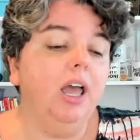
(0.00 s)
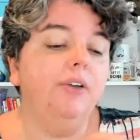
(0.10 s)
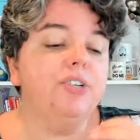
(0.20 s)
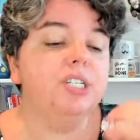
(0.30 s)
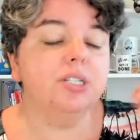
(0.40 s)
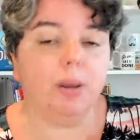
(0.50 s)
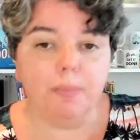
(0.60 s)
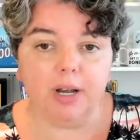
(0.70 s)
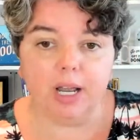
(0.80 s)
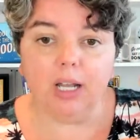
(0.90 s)
if
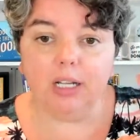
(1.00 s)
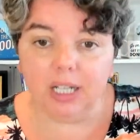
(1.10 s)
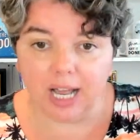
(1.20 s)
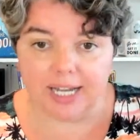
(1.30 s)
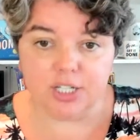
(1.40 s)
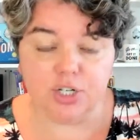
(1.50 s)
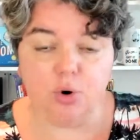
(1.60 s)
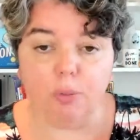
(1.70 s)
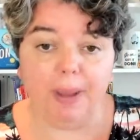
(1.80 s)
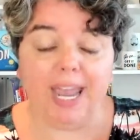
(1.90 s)
somebody likes
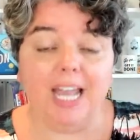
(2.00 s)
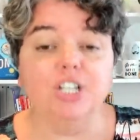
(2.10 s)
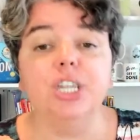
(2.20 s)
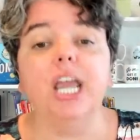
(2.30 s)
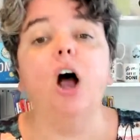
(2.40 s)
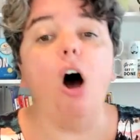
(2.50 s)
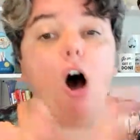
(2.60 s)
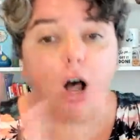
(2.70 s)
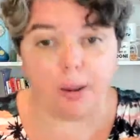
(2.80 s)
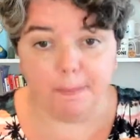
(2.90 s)
your page, they
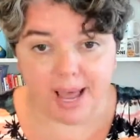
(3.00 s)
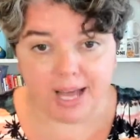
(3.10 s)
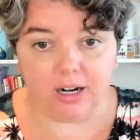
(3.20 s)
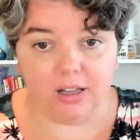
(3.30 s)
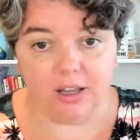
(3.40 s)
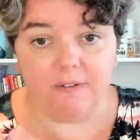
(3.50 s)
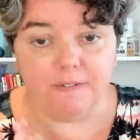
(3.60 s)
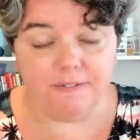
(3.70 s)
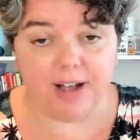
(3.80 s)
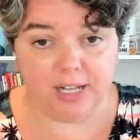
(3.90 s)
automatically
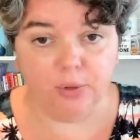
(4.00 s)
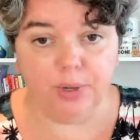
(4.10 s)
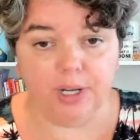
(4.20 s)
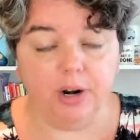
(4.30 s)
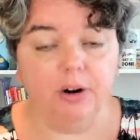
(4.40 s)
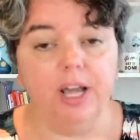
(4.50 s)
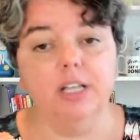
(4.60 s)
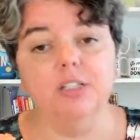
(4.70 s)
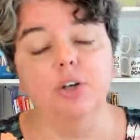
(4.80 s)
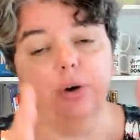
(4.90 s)
follow it. All
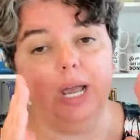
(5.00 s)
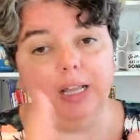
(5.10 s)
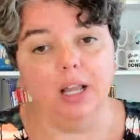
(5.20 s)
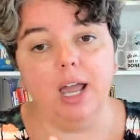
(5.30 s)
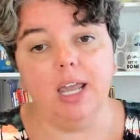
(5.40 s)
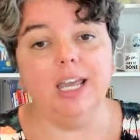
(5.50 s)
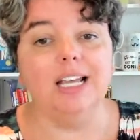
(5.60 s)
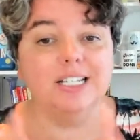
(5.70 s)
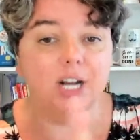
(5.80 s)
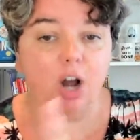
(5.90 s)
right. So a like
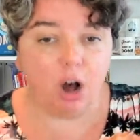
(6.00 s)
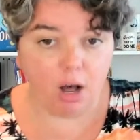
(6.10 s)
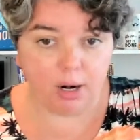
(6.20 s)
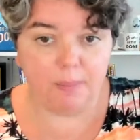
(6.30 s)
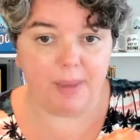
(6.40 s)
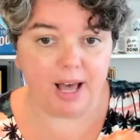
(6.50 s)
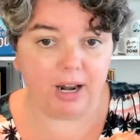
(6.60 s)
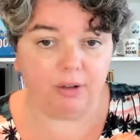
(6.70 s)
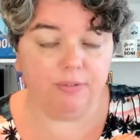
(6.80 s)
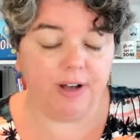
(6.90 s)
is an
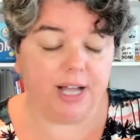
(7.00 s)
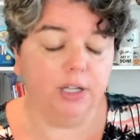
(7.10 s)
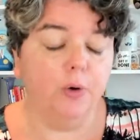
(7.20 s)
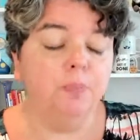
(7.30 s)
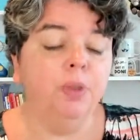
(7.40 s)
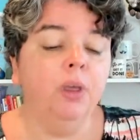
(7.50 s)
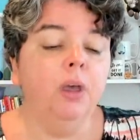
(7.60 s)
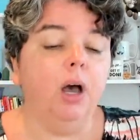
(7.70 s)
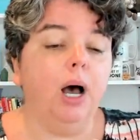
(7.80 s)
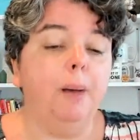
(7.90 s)
automatic follow.
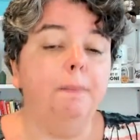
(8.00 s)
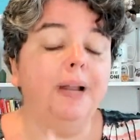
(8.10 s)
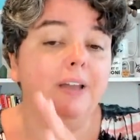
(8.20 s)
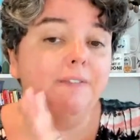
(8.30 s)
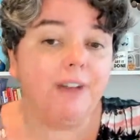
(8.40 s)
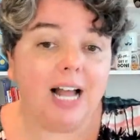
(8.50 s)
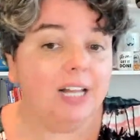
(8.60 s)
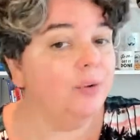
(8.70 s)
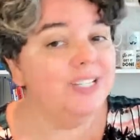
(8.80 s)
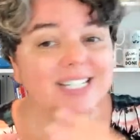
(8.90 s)
But a
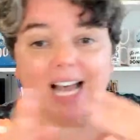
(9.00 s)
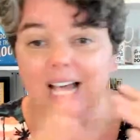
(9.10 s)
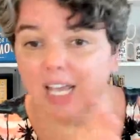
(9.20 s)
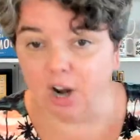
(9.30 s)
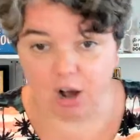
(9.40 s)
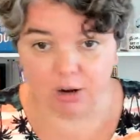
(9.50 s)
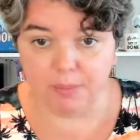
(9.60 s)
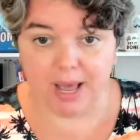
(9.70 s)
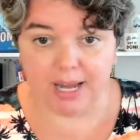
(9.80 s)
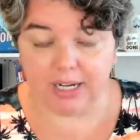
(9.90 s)
follow is not an
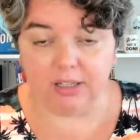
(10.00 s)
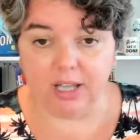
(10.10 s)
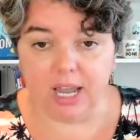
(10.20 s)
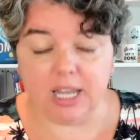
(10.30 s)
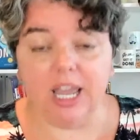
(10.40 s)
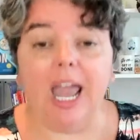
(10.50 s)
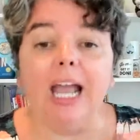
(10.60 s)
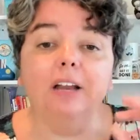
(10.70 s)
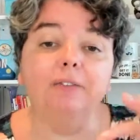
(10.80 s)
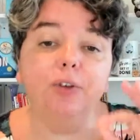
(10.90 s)
automatic like.
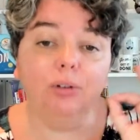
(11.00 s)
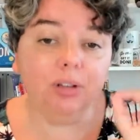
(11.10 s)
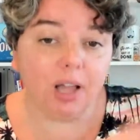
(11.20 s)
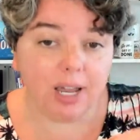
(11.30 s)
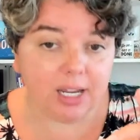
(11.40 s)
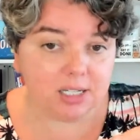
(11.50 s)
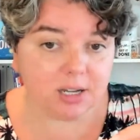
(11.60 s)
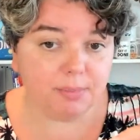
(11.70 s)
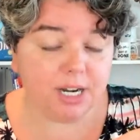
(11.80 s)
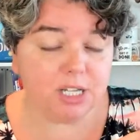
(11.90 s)
And if you like
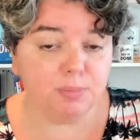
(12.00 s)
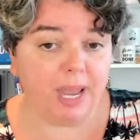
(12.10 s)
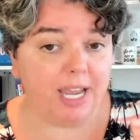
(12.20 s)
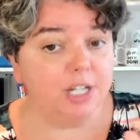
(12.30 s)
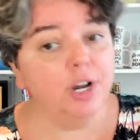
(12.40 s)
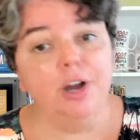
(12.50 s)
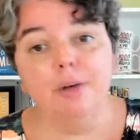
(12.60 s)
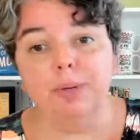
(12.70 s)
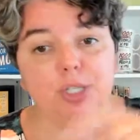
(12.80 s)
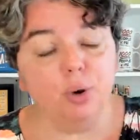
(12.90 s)
somebody's page,
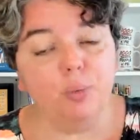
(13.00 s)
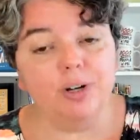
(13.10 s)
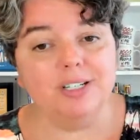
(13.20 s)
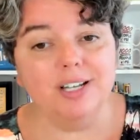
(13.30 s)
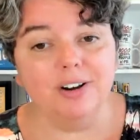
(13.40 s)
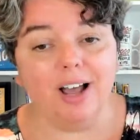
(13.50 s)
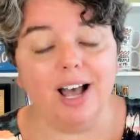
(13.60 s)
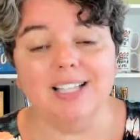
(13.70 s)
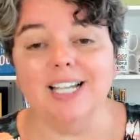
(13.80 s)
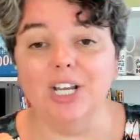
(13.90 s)
but don't want to see your
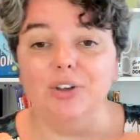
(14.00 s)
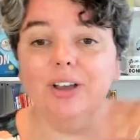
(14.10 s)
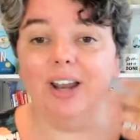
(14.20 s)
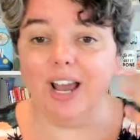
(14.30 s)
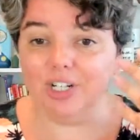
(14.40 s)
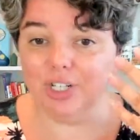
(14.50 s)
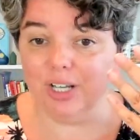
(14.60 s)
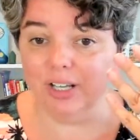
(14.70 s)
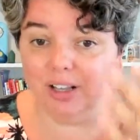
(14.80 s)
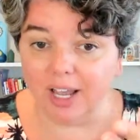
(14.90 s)
content, you can actually
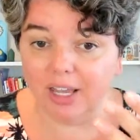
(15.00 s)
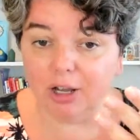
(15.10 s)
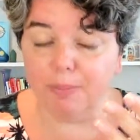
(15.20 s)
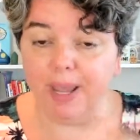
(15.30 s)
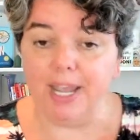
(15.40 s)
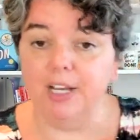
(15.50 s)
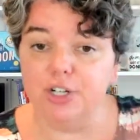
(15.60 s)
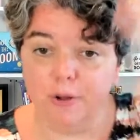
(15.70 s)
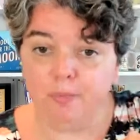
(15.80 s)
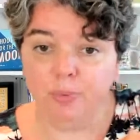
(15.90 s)
like their page,
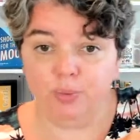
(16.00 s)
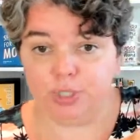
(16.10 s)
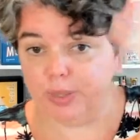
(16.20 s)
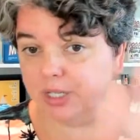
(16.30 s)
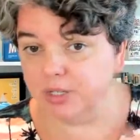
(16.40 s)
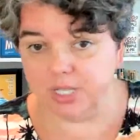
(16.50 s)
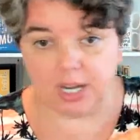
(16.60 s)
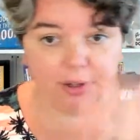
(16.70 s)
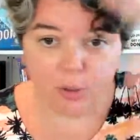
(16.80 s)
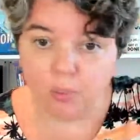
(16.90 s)
which means you're
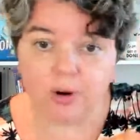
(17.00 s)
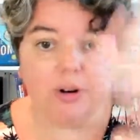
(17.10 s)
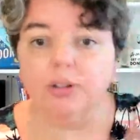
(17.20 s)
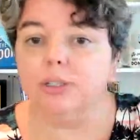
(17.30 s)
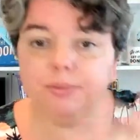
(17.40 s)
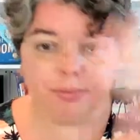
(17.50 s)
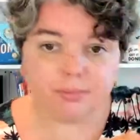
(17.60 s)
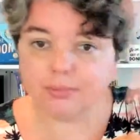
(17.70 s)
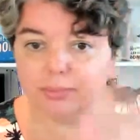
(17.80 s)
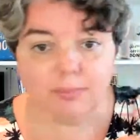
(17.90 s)
telling the world,
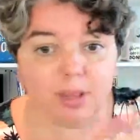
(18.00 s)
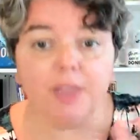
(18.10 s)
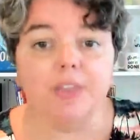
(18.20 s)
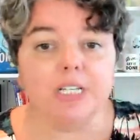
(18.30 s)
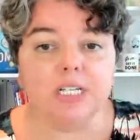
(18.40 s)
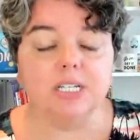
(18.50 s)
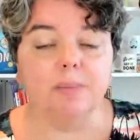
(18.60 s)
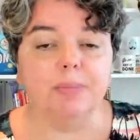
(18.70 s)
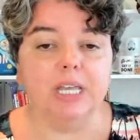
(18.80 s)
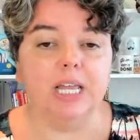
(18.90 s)
this is
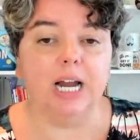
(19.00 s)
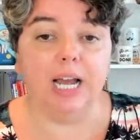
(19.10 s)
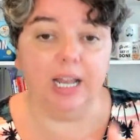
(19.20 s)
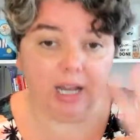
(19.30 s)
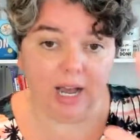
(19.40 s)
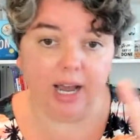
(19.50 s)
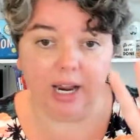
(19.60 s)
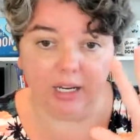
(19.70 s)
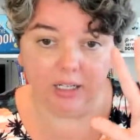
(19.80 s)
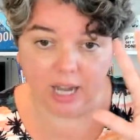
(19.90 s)
something that
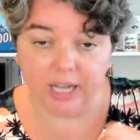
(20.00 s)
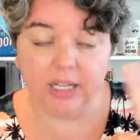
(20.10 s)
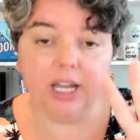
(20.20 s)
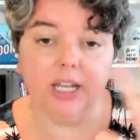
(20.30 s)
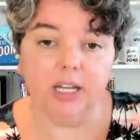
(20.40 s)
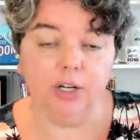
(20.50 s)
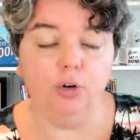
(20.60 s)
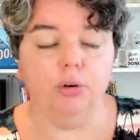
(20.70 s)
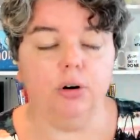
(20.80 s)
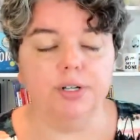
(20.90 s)
I like and
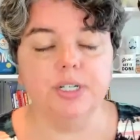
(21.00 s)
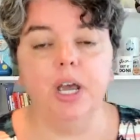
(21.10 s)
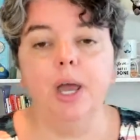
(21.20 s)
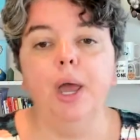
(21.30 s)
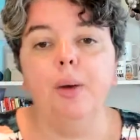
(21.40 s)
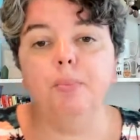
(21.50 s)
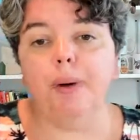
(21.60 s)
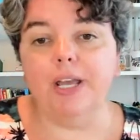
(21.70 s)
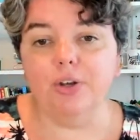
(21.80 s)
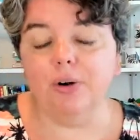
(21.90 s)
endorse,
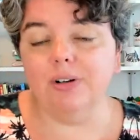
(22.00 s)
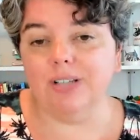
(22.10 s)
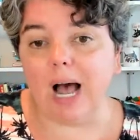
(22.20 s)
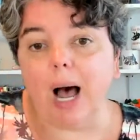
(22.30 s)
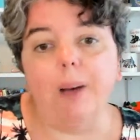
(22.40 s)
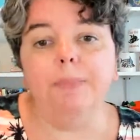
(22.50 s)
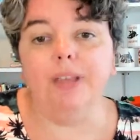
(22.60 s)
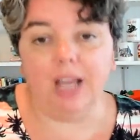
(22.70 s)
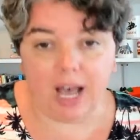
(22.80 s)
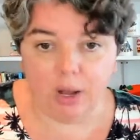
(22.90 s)
but you're
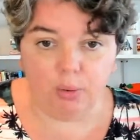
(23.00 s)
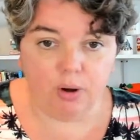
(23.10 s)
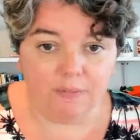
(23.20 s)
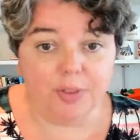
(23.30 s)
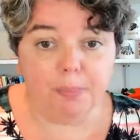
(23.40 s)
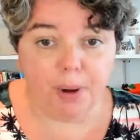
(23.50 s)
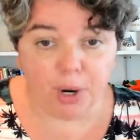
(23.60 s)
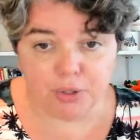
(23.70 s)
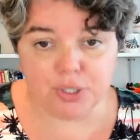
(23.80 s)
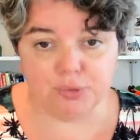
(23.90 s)
opting out of the
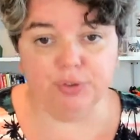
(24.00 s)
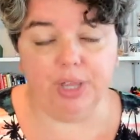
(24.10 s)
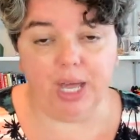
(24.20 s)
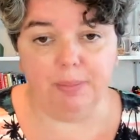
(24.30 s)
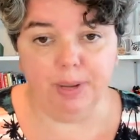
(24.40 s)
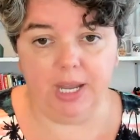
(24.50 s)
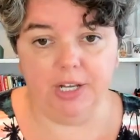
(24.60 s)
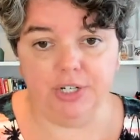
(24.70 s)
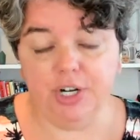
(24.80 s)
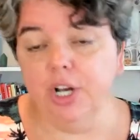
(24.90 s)
posts for that
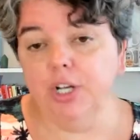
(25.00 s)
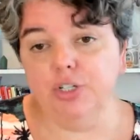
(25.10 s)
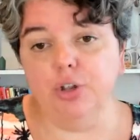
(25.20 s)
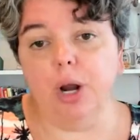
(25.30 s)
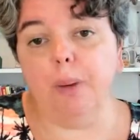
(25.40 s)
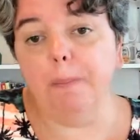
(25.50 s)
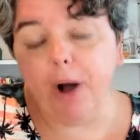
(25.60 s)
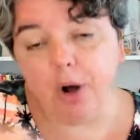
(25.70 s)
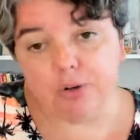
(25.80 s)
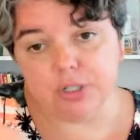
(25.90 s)
page. So the
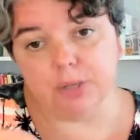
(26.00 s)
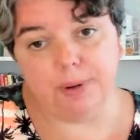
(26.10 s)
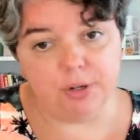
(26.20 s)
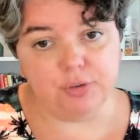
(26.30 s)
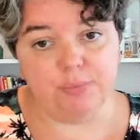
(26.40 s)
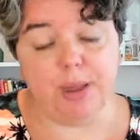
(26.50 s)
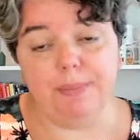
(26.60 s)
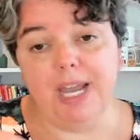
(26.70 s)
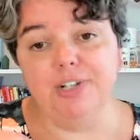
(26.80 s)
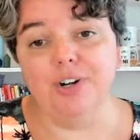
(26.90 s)
posts from that
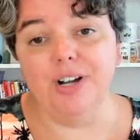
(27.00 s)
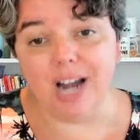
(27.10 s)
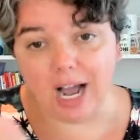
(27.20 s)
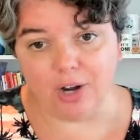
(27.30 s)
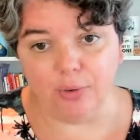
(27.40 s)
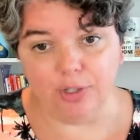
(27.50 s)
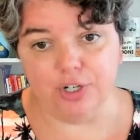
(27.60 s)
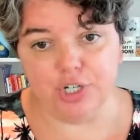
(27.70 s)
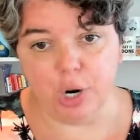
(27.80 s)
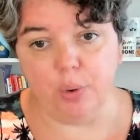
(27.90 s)
page are not going to
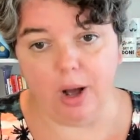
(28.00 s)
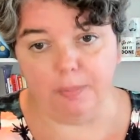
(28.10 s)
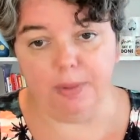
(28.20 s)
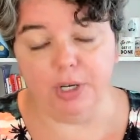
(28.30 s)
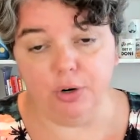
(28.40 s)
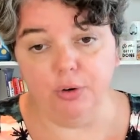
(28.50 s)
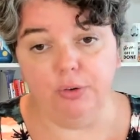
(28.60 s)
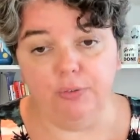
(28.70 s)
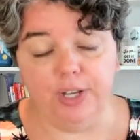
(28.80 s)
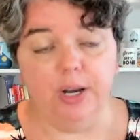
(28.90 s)
show up in your
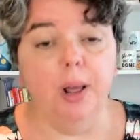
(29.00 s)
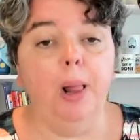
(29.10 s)
newsfeed.